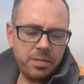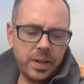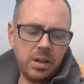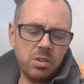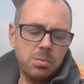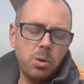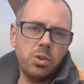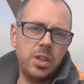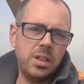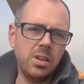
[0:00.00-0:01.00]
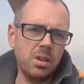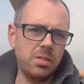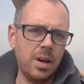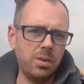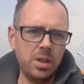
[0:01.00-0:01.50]
I think I got some more seeds
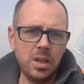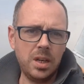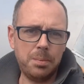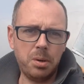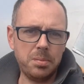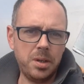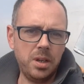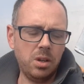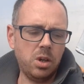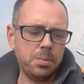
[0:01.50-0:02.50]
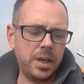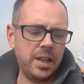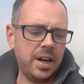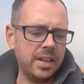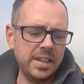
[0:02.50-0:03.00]
knocking around, and I'll put them into little cups
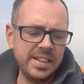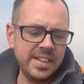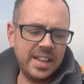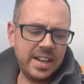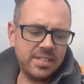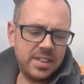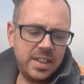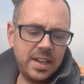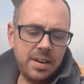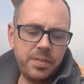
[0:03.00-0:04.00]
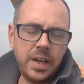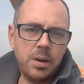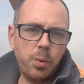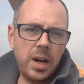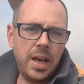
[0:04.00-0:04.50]
like that. Like I say, I think
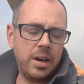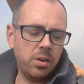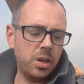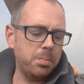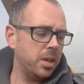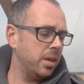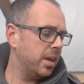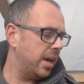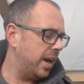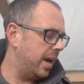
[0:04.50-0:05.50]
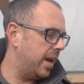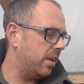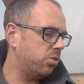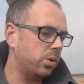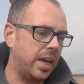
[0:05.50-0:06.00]
I'm well ahead on
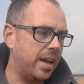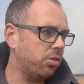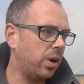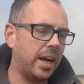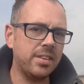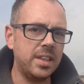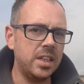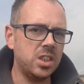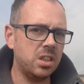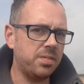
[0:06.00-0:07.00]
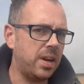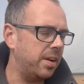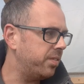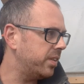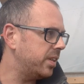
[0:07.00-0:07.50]
them. So yeah, so like I say, it's just a
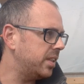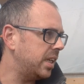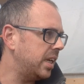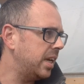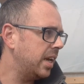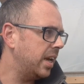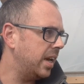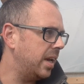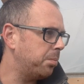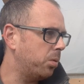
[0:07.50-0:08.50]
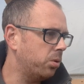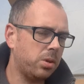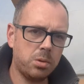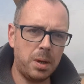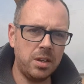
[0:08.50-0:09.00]
flying visit today, but with
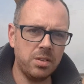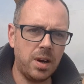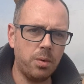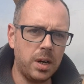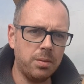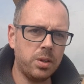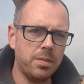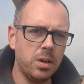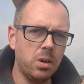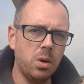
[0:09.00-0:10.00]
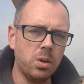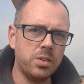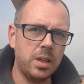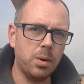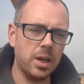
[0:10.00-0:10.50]
spinners around and let's have a little look
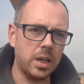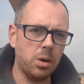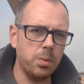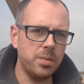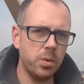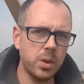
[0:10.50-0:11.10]
to see what I get on with.